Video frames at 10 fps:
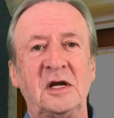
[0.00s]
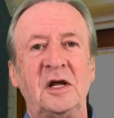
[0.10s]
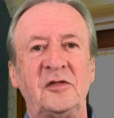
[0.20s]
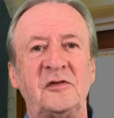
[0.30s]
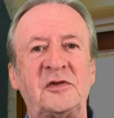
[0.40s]

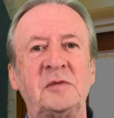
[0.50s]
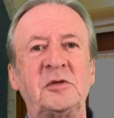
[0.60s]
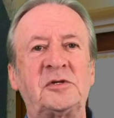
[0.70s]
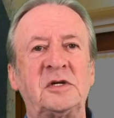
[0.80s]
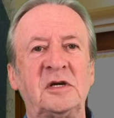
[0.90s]
the
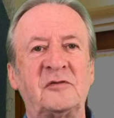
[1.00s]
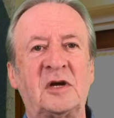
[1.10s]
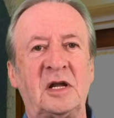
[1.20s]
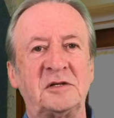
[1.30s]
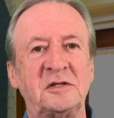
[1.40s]
symmetry of
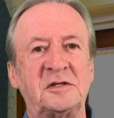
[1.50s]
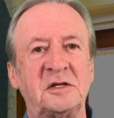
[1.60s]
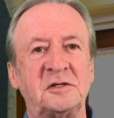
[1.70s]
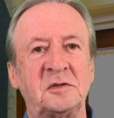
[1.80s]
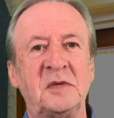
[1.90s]

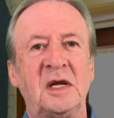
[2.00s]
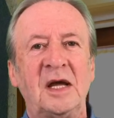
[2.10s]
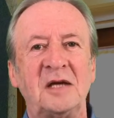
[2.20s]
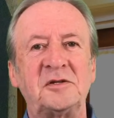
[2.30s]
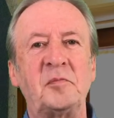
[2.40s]
classicism
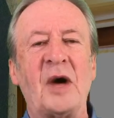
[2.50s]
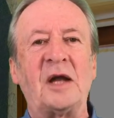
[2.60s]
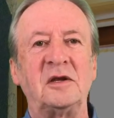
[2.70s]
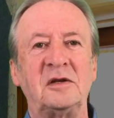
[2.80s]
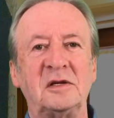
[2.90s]
is
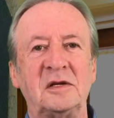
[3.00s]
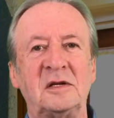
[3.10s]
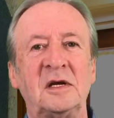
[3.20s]
abandoned